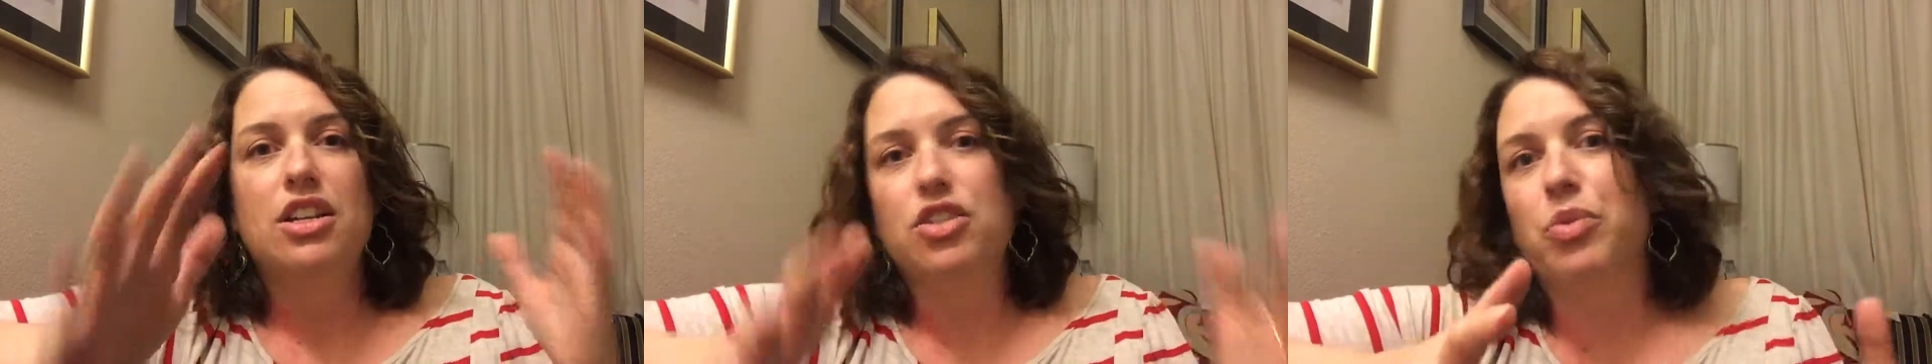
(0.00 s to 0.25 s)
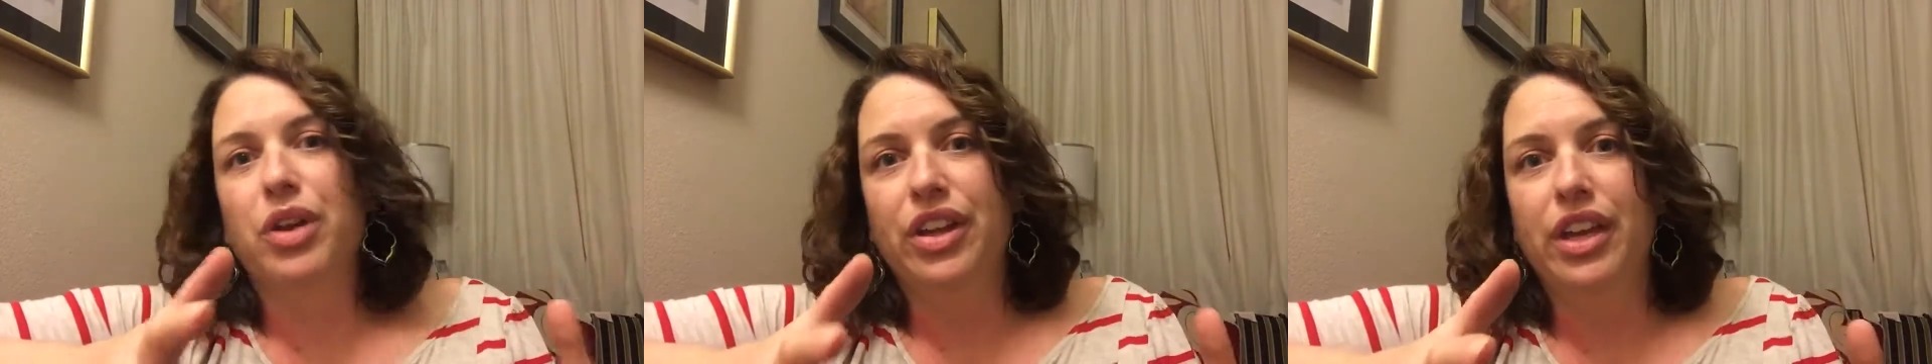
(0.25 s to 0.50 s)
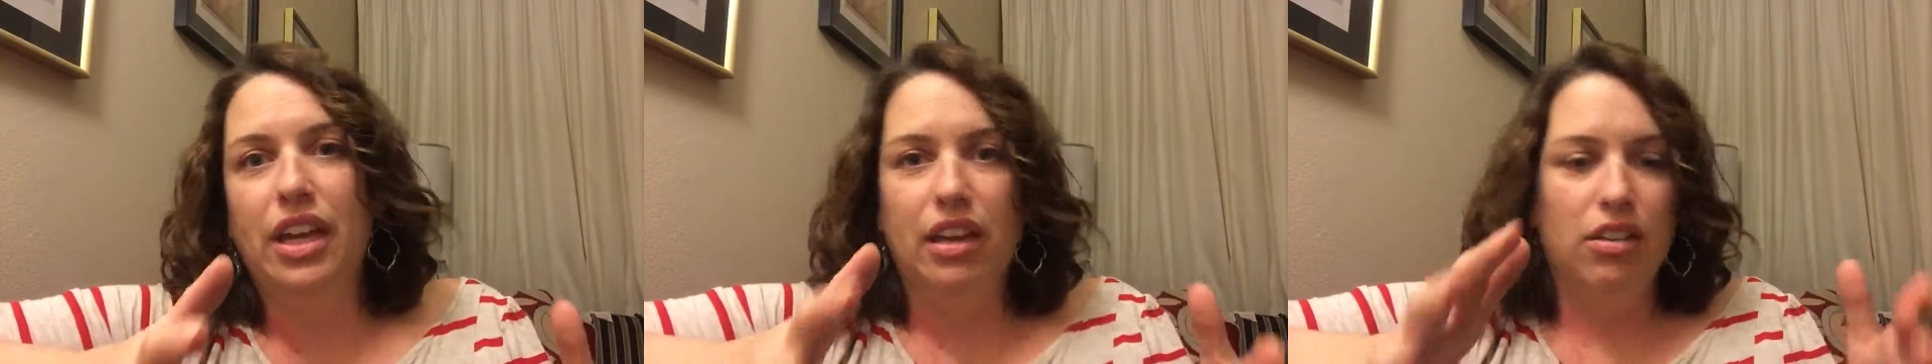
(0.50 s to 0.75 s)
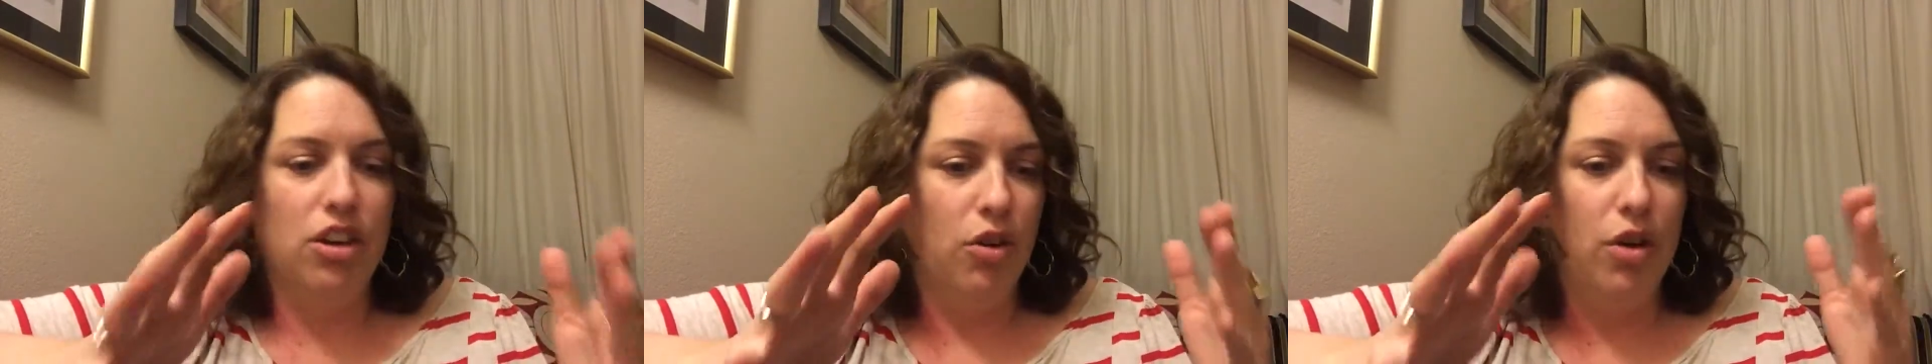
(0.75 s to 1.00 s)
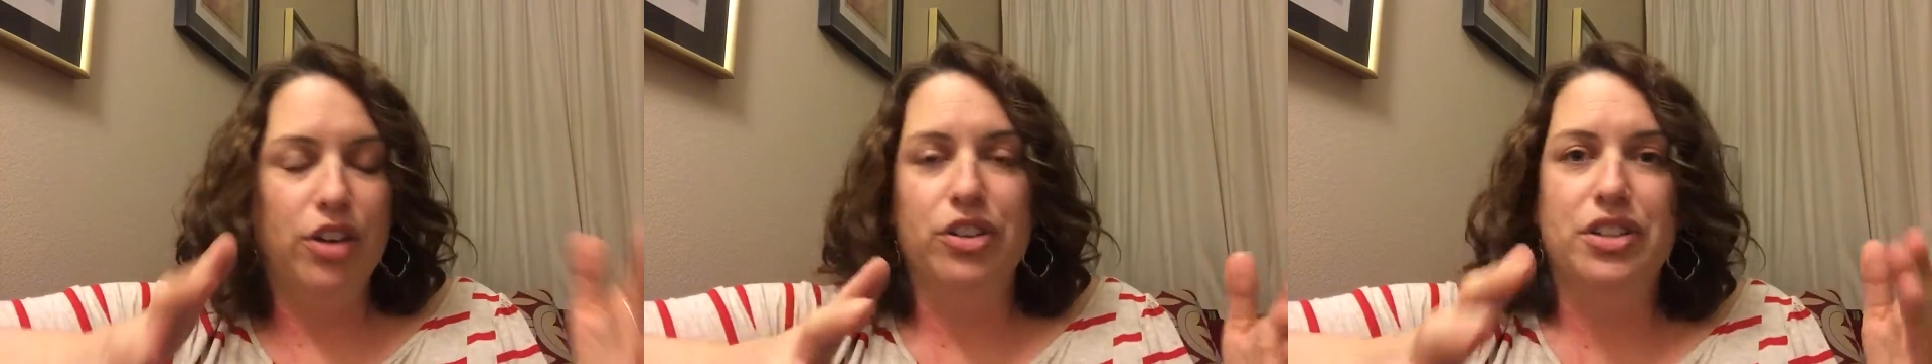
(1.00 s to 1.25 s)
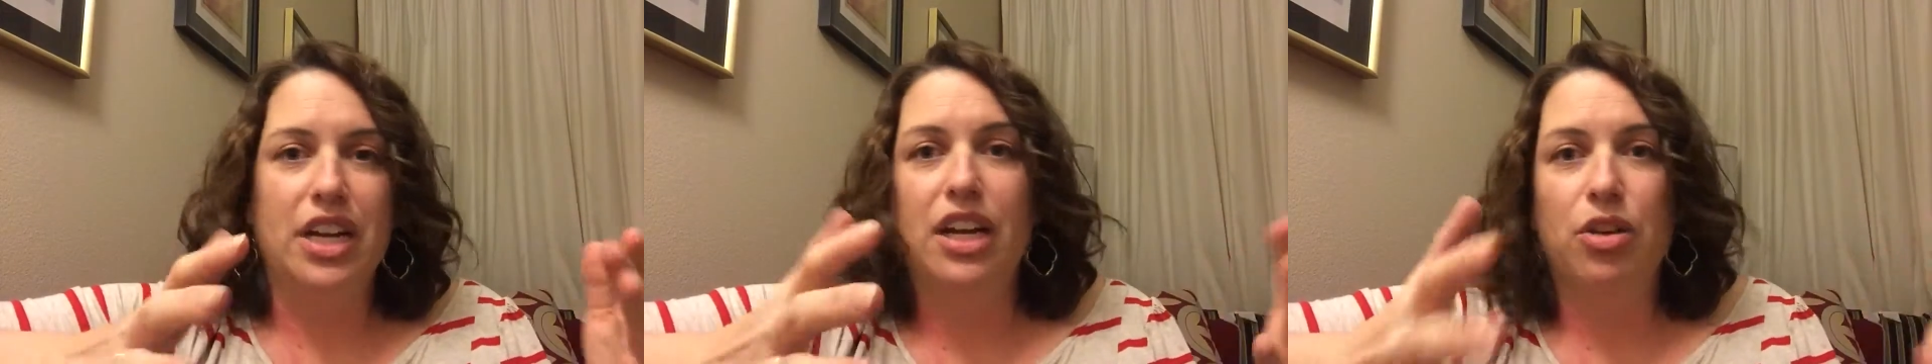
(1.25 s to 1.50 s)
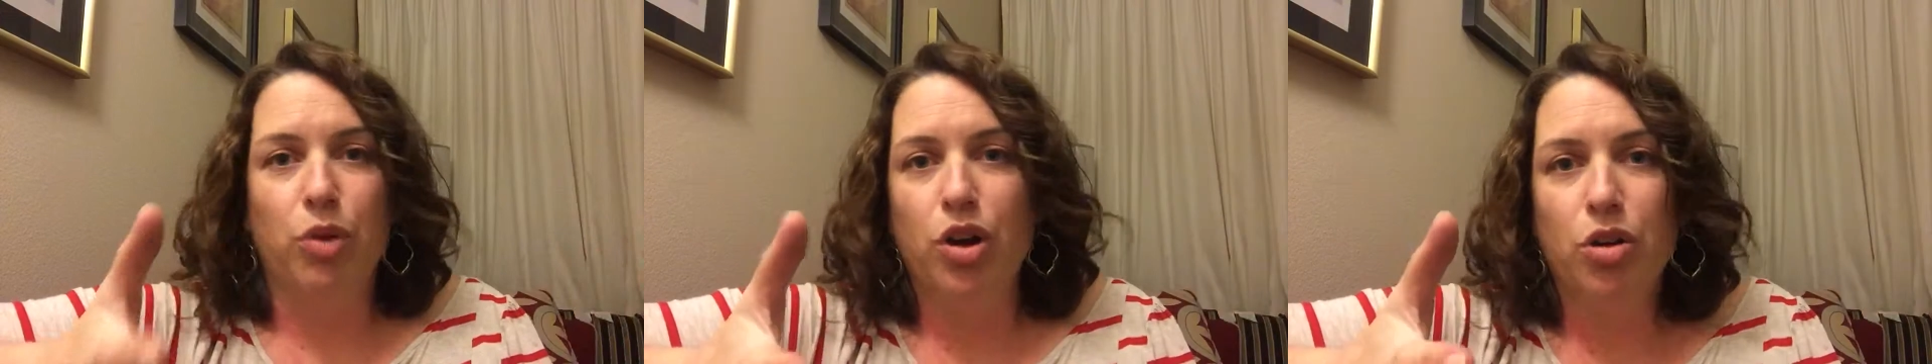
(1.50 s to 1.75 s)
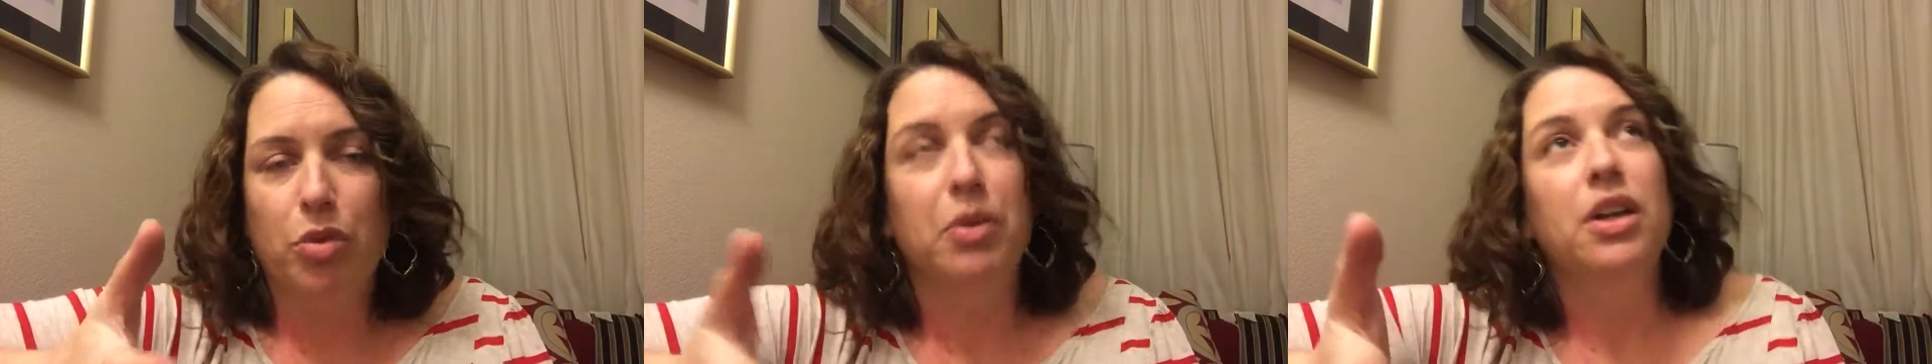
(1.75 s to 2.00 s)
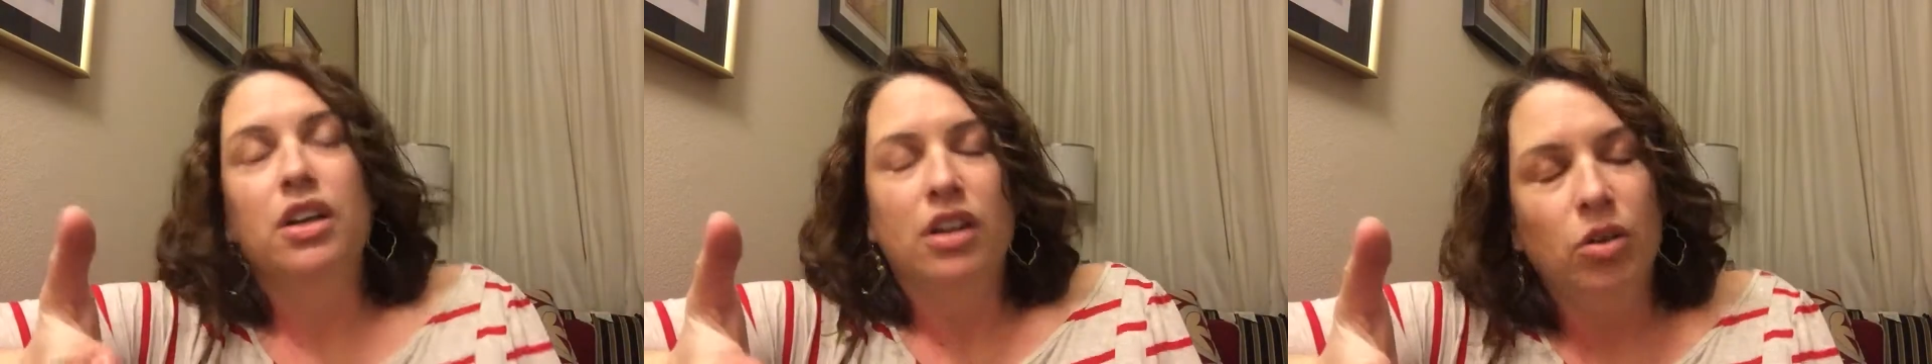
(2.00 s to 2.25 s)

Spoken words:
to really, you know, understand Rome.